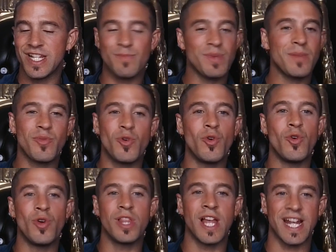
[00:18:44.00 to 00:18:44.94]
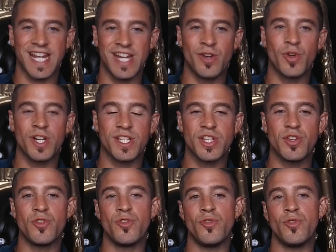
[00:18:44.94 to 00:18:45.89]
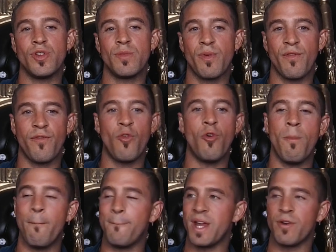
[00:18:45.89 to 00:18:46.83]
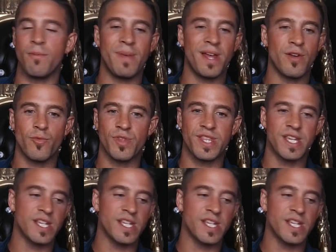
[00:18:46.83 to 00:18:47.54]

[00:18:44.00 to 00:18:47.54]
people like in order to perform better and better with